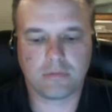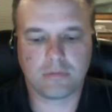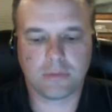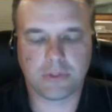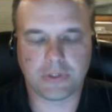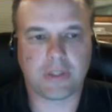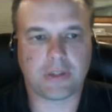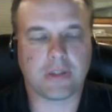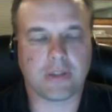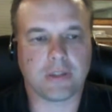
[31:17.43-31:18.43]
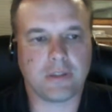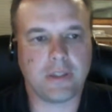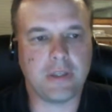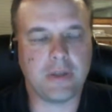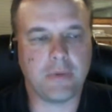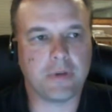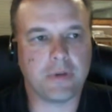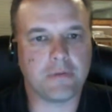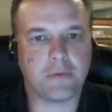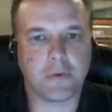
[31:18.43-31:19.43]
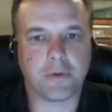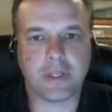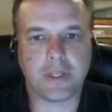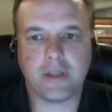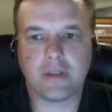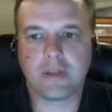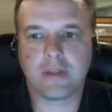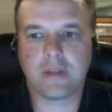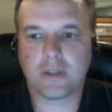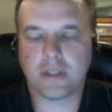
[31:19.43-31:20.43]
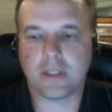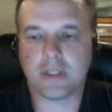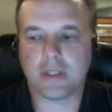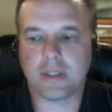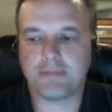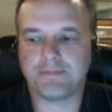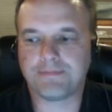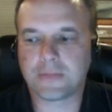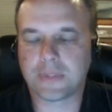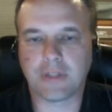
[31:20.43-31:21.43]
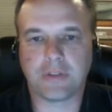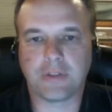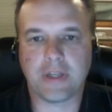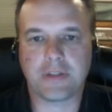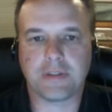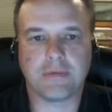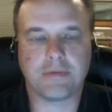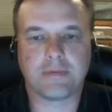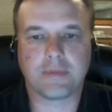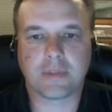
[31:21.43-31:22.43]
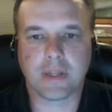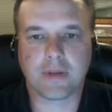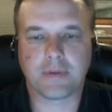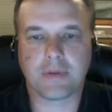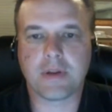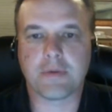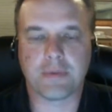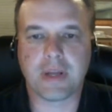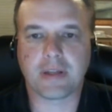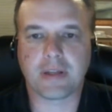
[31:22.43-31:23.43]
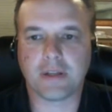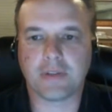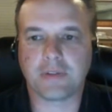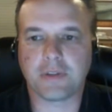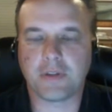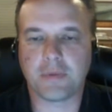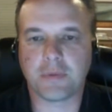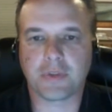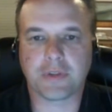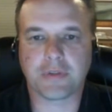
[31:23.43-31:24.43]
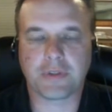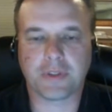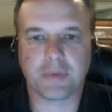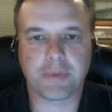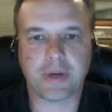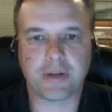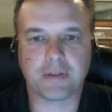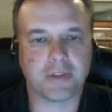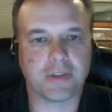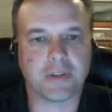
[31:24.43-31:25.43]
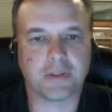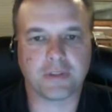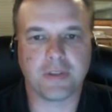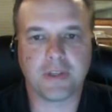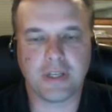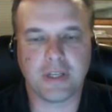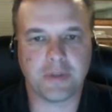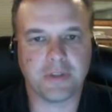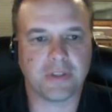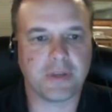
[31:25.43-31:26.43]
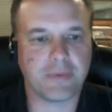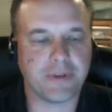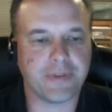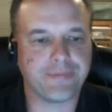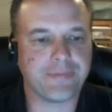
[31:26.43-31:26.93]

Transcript: is it the T140 ThinkStation that would make a nice little home server, a little more powerful than those HPs that I'm running.